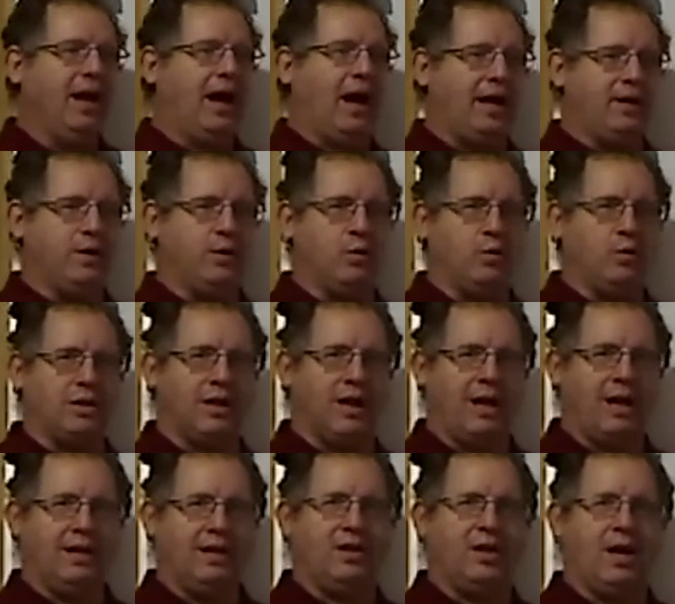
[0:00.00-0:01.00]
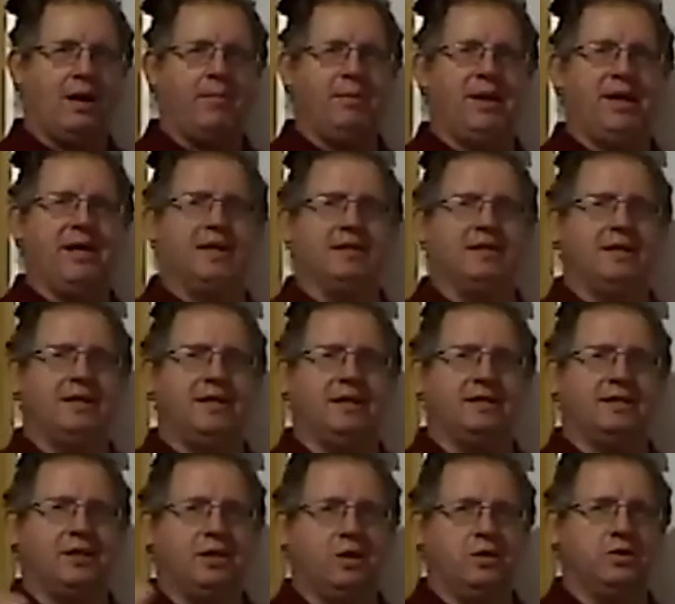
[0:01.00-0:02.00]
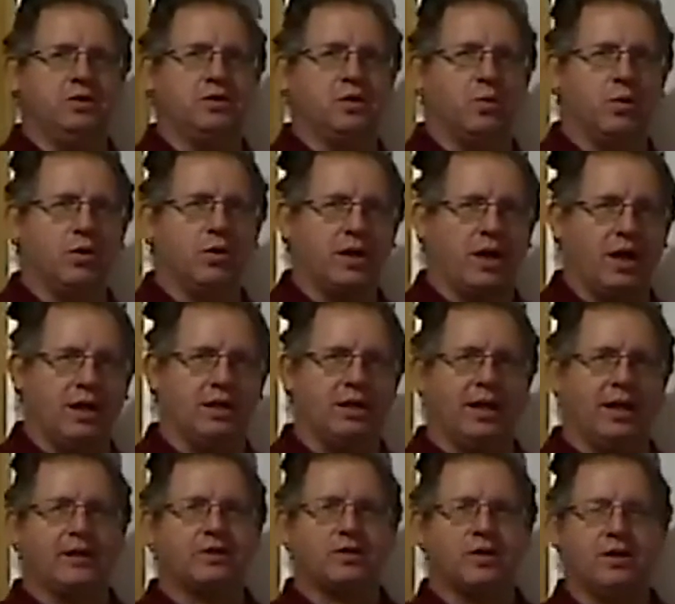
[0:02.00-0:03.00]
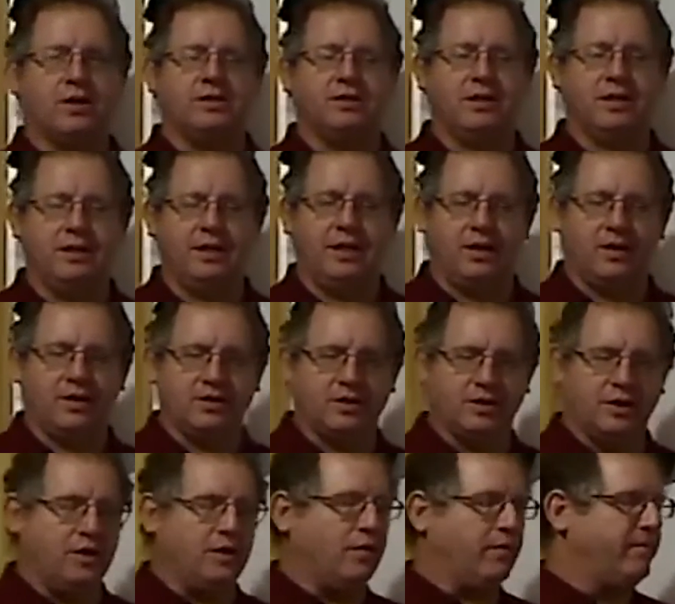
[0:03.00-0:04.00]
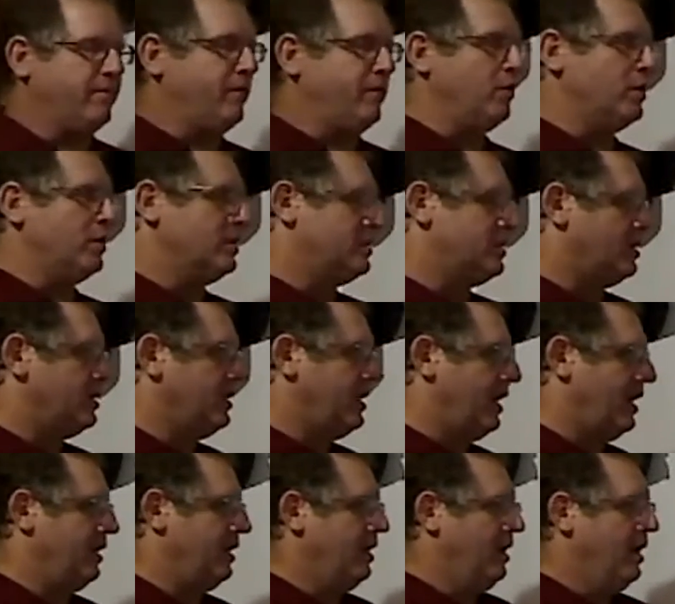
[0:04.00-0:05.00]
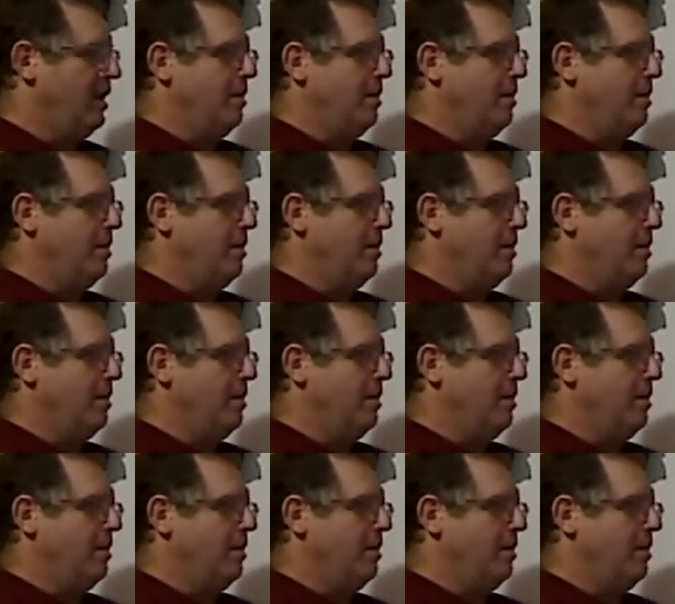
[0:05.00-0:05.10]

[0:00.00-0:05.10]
I don't like that because it doesn't use the word electrons in there, so you don't focus on that.